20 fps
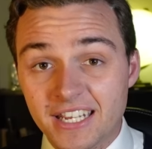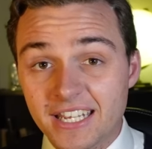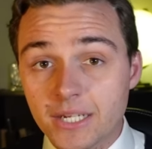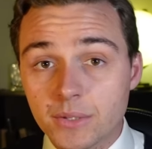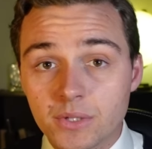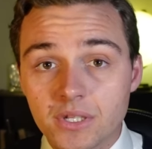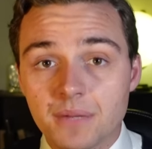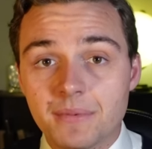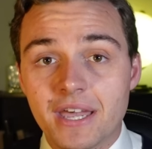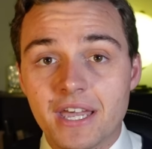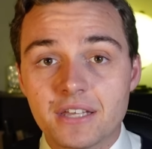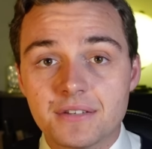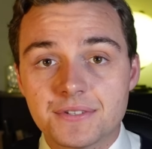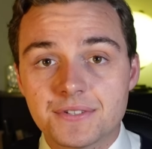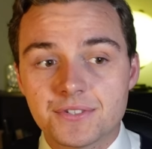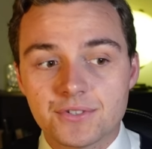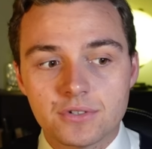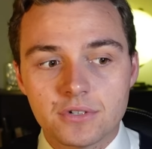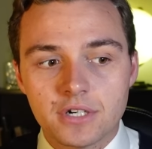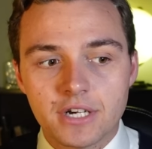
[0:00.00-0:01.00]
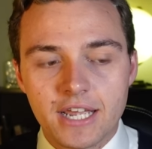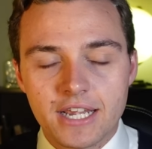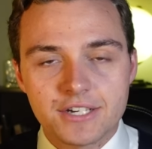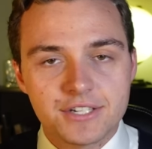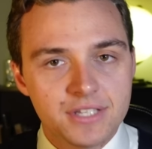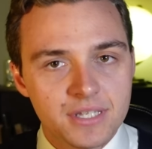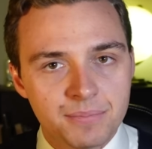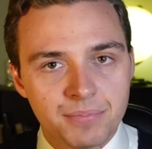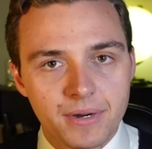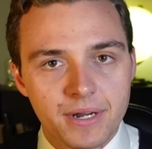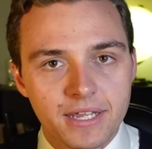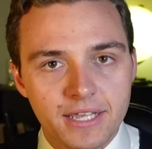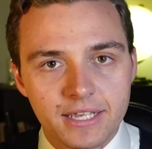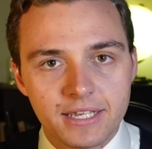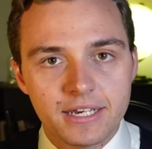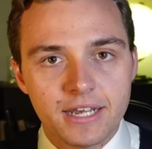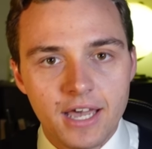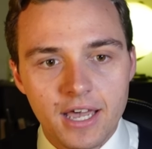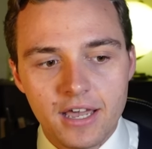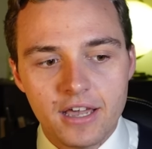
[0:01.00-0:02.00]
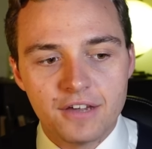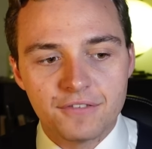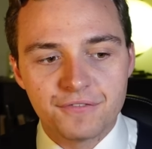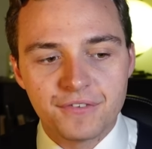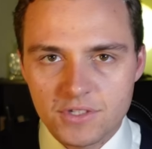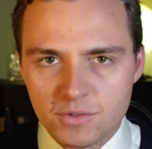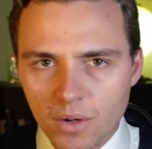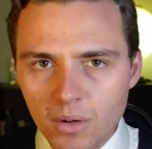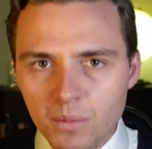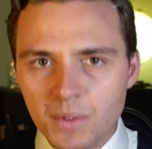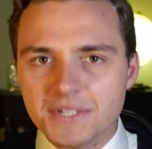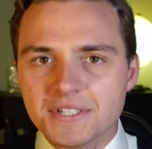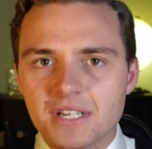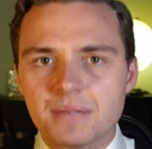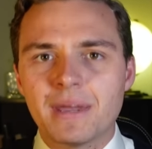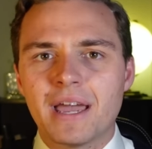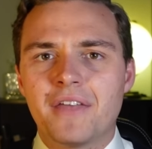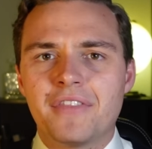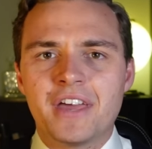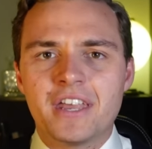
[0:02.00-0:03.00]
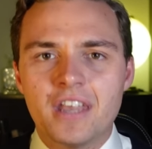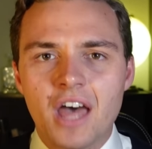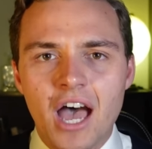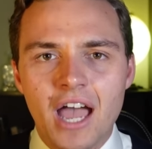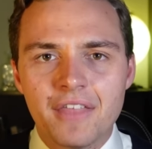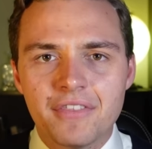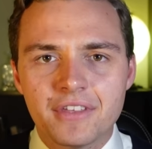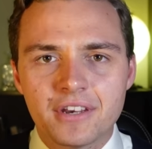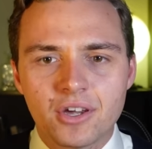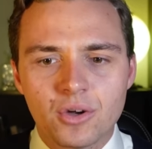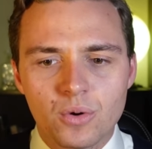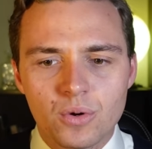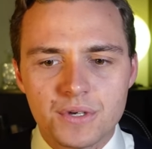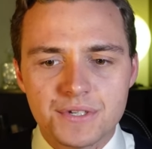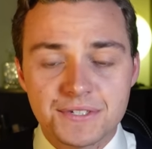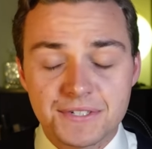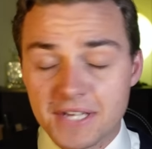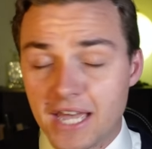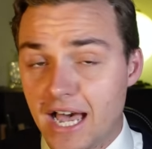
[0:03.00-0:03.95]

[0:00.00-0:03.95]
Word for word: an equal amount saw it actually breaking in half. So what was it about that night that caused